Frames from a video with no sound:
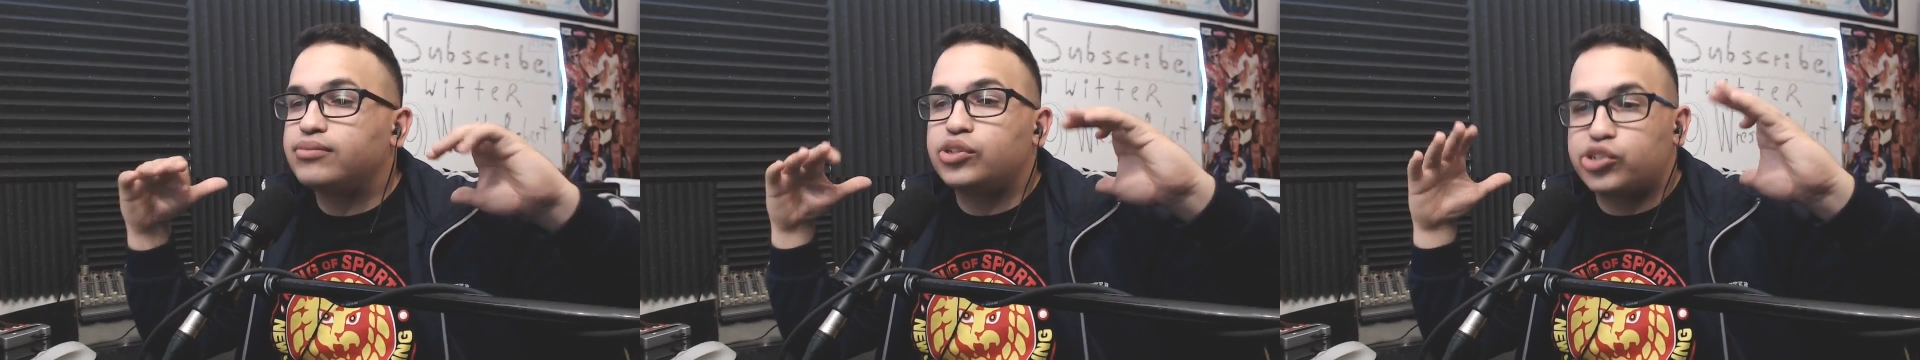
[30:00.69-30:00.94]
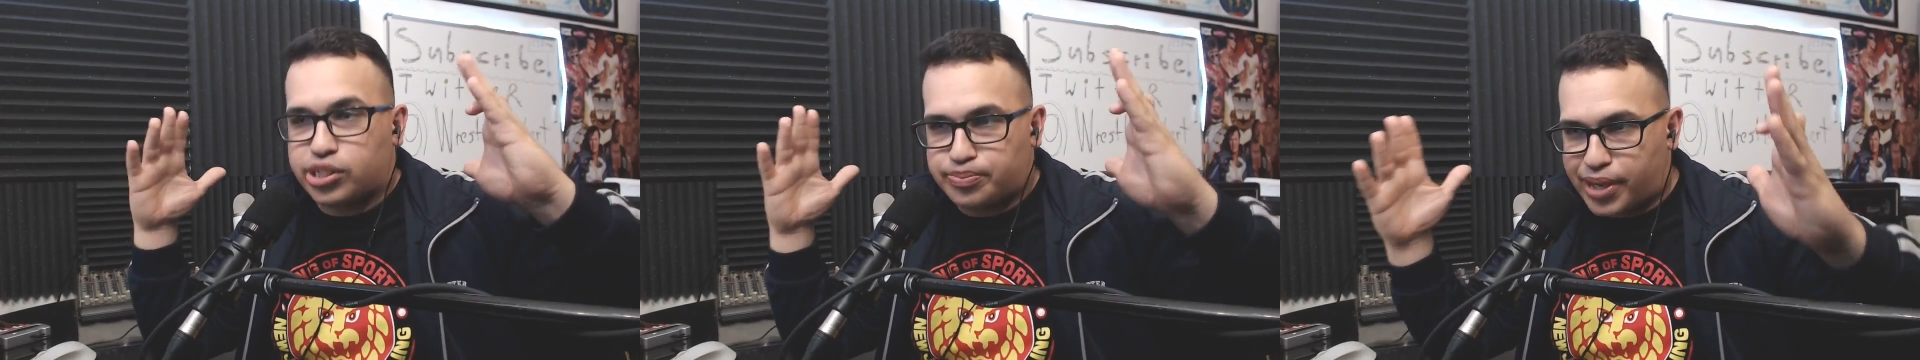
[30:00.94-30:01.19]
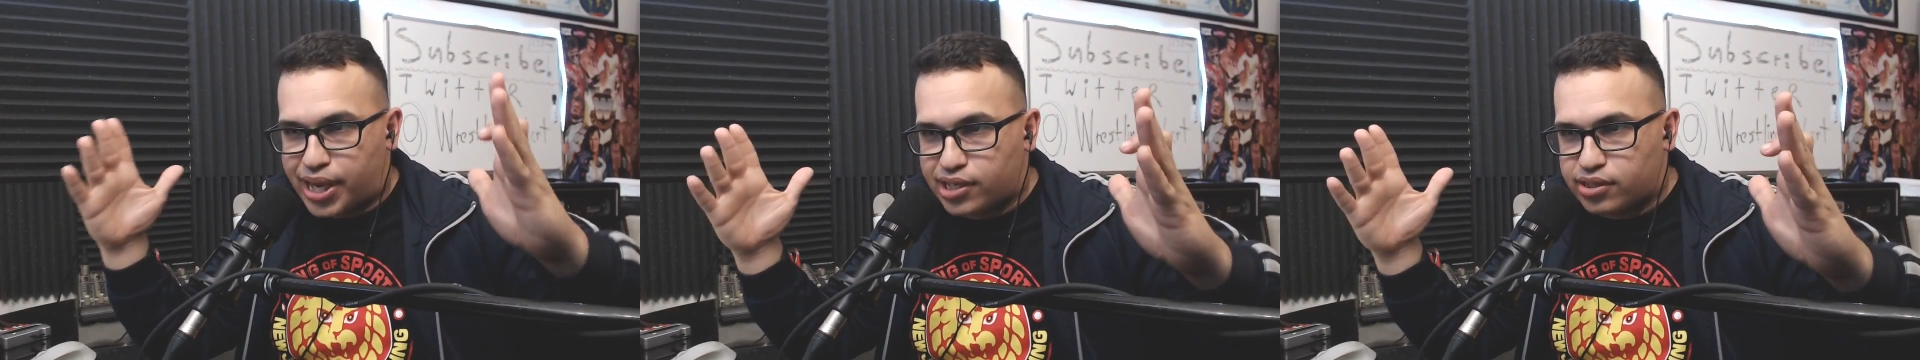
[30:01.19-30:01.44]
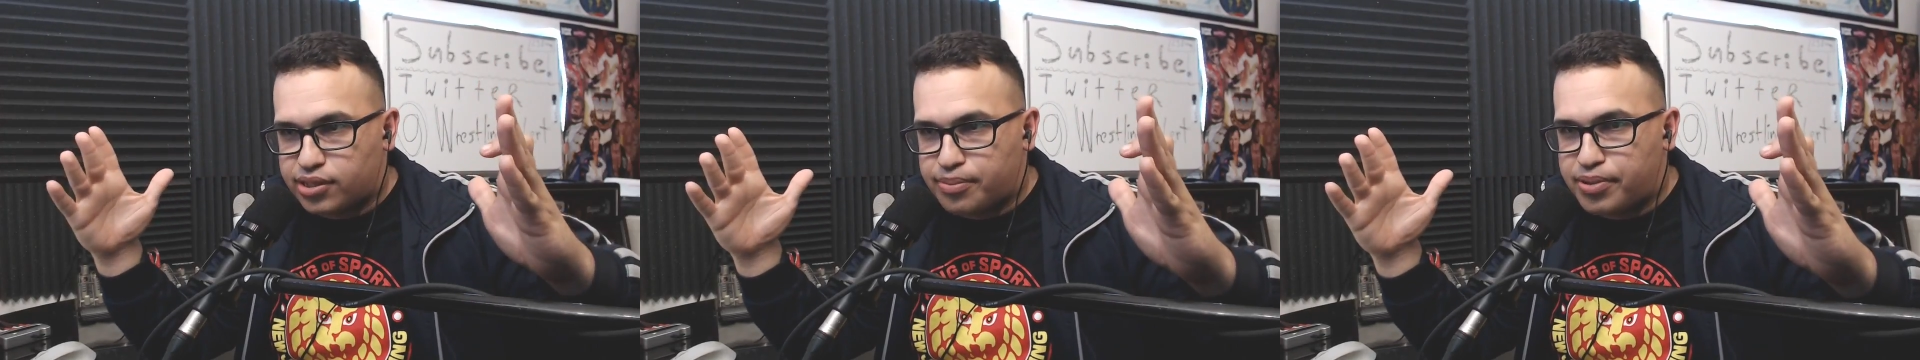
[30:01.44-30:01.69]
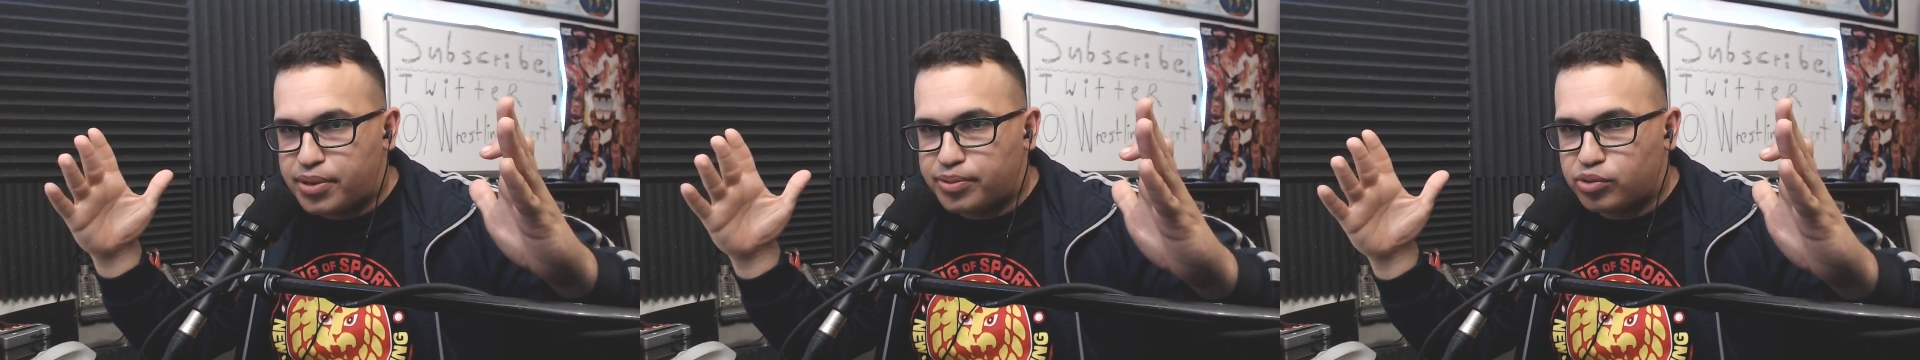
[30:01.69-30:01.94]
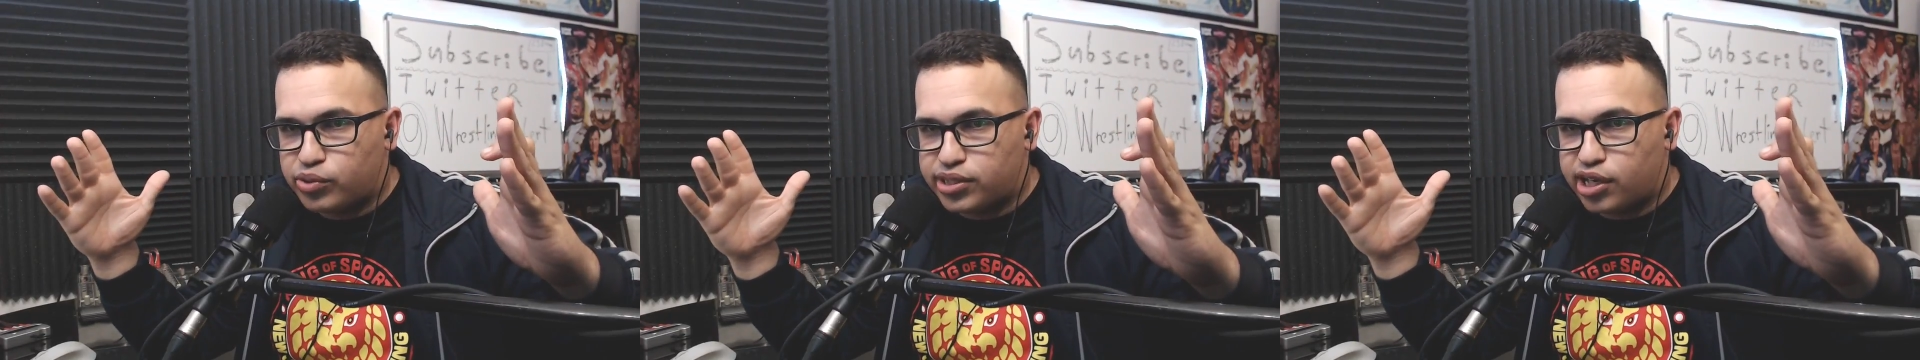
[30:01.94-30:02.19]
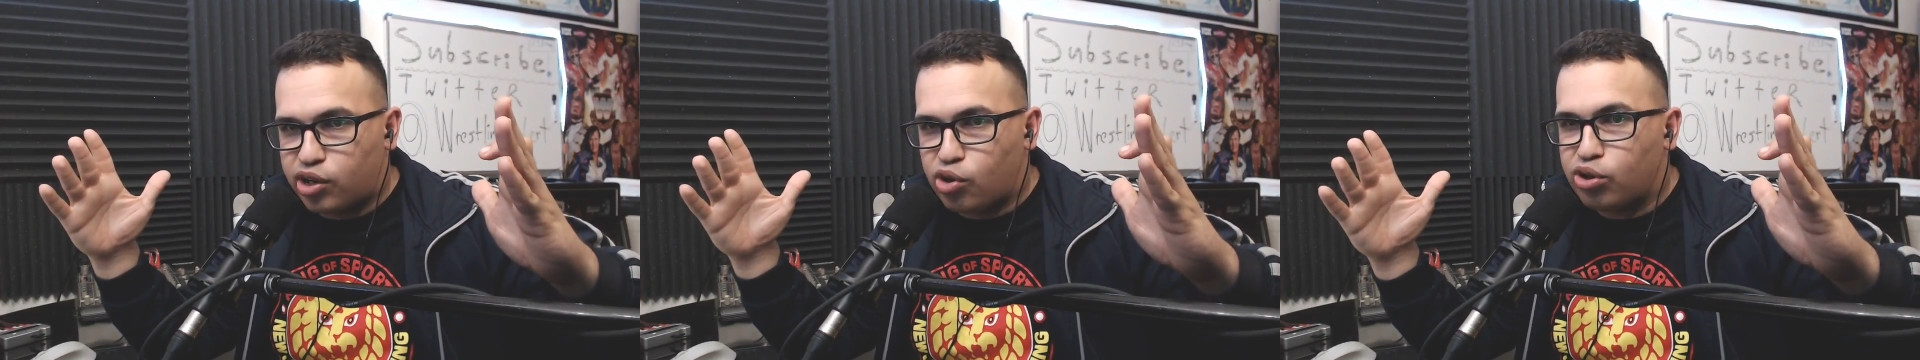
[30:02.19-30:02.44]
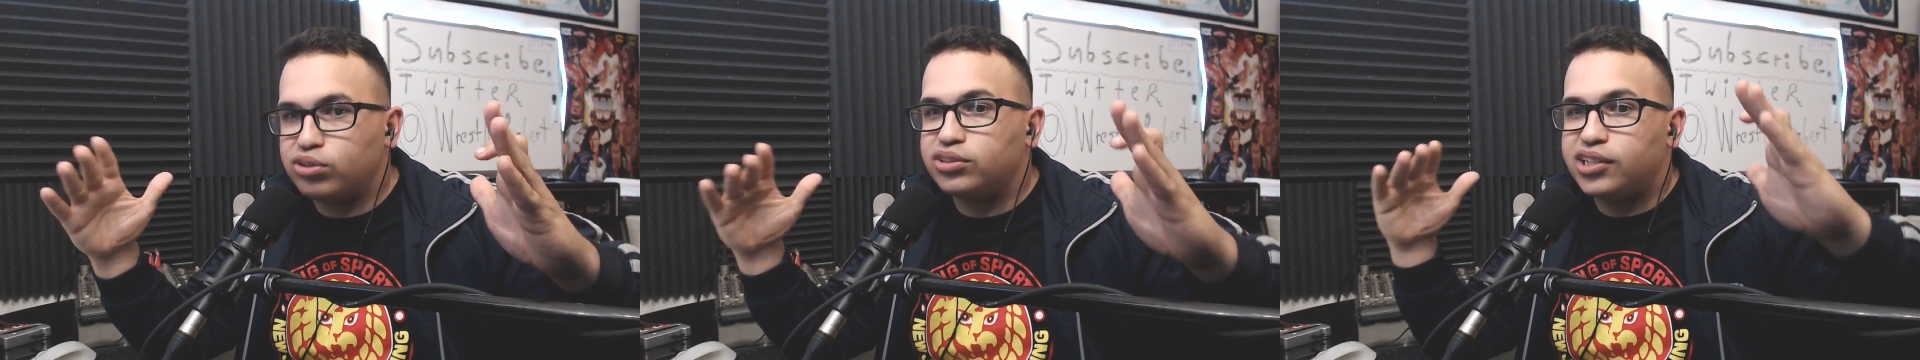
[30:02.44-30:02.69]
Respect the people with the
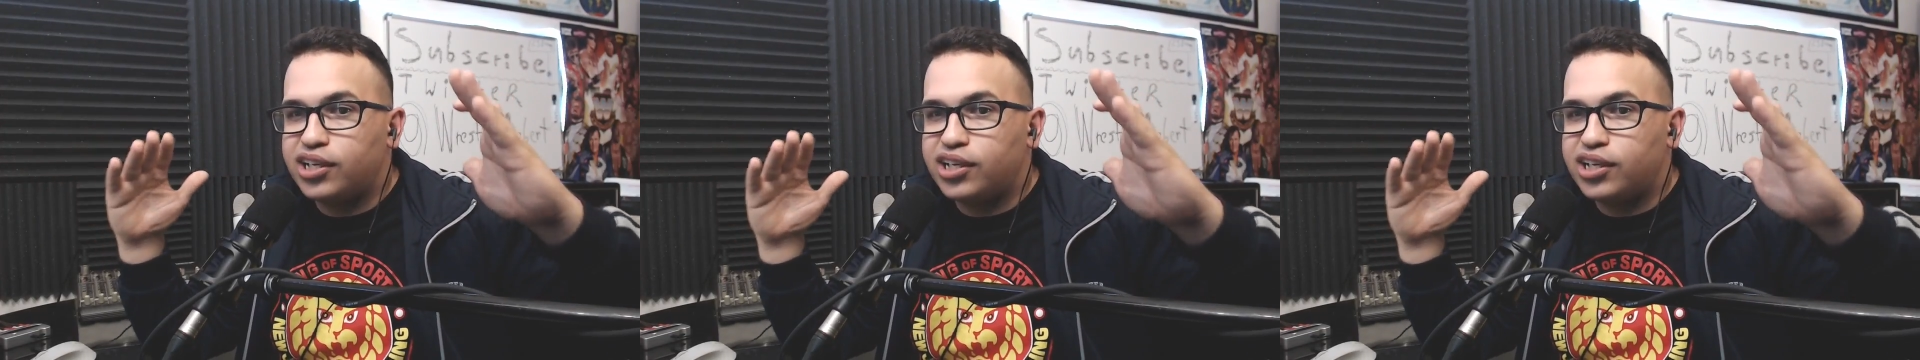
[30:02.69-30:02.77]
goal.